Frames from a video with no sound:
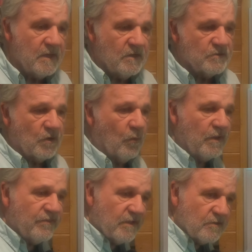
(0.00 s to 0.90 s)
So
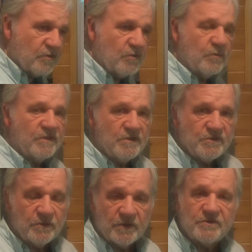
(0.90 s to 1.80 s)
one thing to do with these
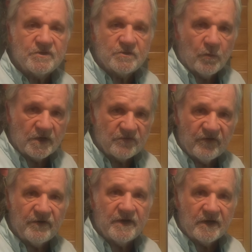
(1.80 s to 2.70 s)
units is to watch
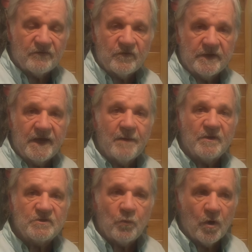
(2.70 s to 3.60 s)
very carefully how
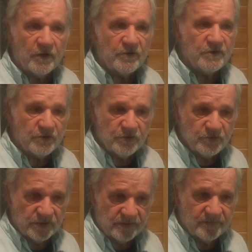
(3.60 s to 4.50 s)
much water you're
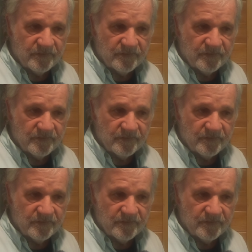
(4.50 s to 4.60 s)
using.